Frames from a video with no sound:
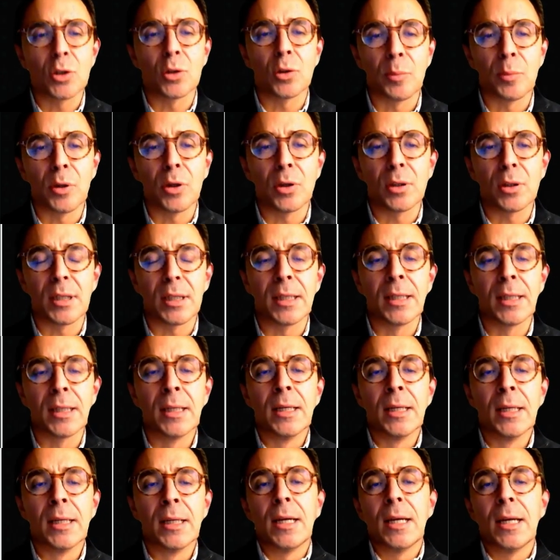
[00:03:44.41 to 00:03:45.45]
modeling
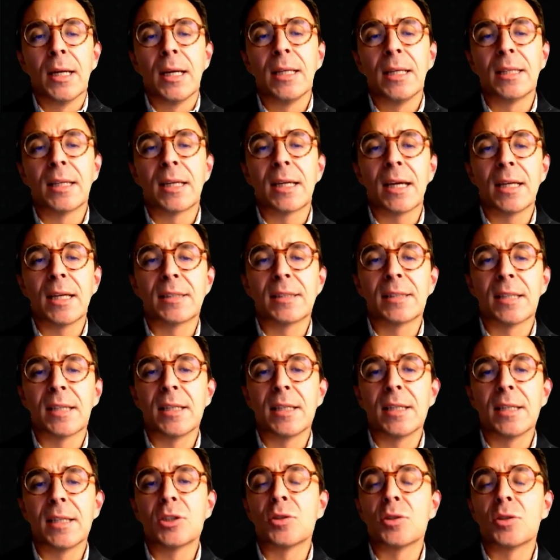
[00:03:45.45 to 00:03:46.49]
indicates that
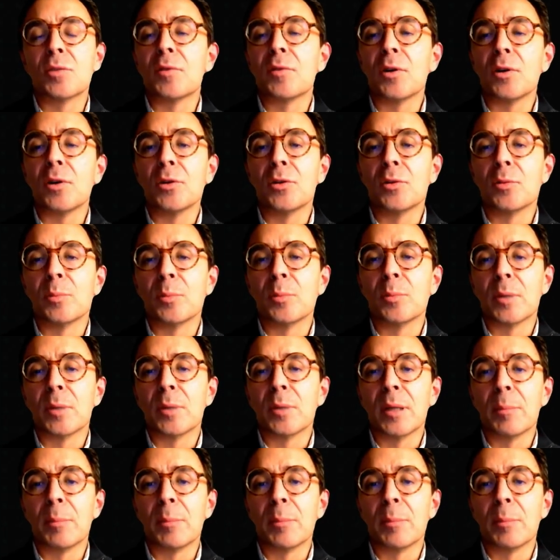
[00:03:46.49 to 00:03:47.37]
lesion volume